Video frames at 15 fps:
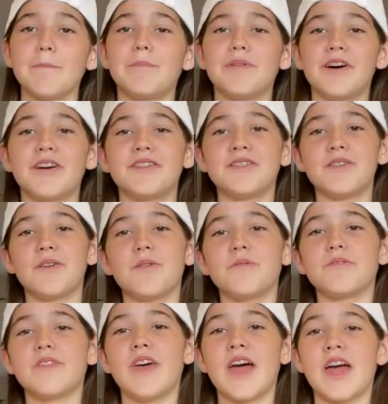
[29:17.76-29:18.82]
But
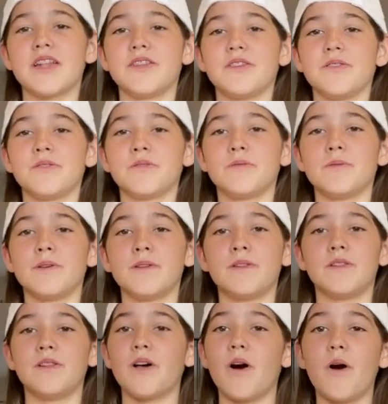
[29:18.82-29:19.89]
know that
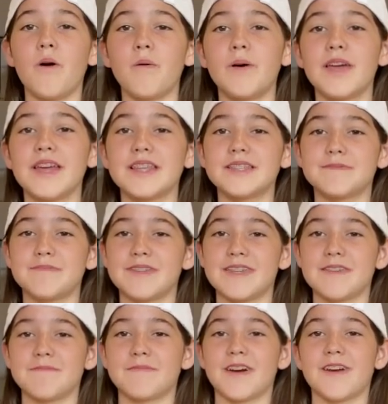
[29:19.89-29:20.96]
you will always
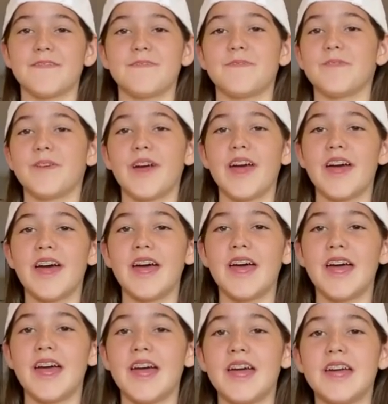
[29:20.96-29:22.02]
be my
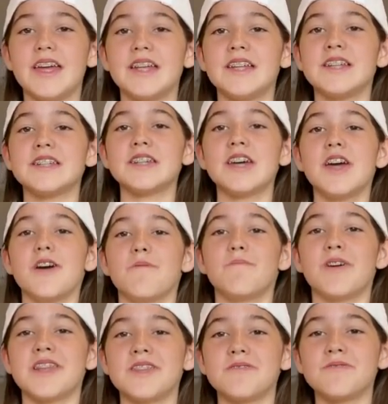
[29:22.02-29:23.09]
friend.
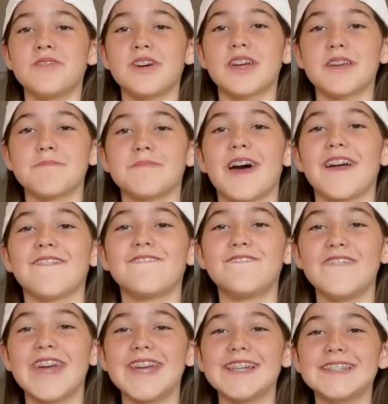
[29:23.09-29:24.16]
When you look in my
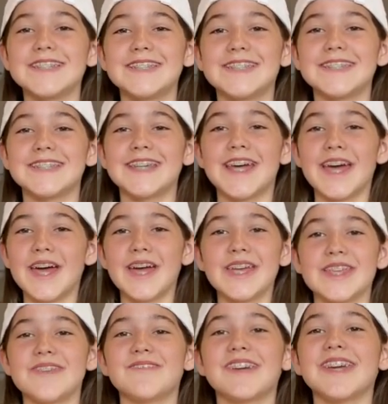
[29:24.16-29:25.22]
face,
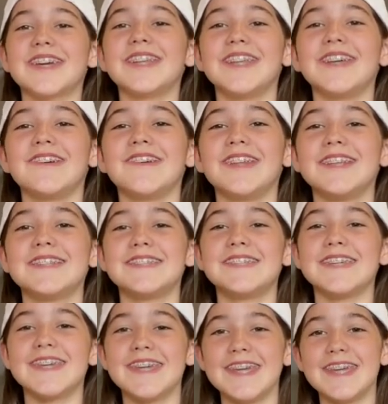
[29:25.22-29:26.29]
you can clearly
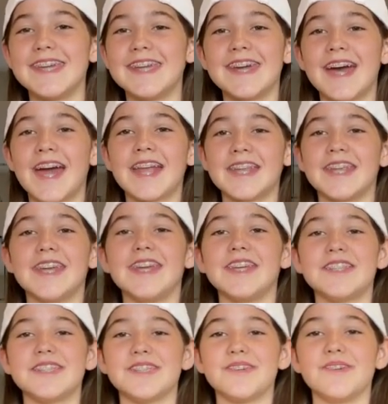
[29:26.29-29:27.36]
see I
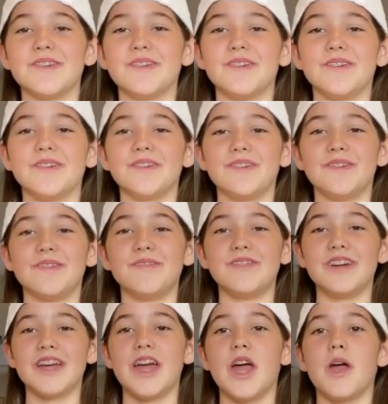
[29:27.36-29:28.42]
need
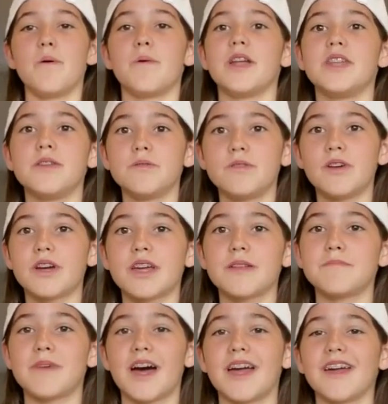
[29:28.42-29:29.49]
you. When you look
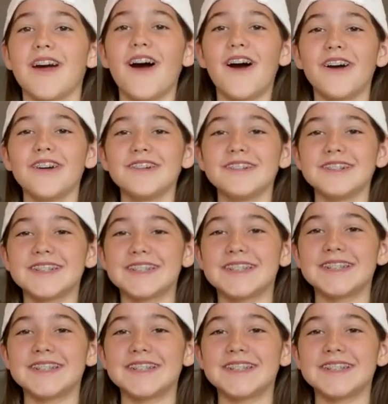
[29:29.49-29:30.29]
in my heart,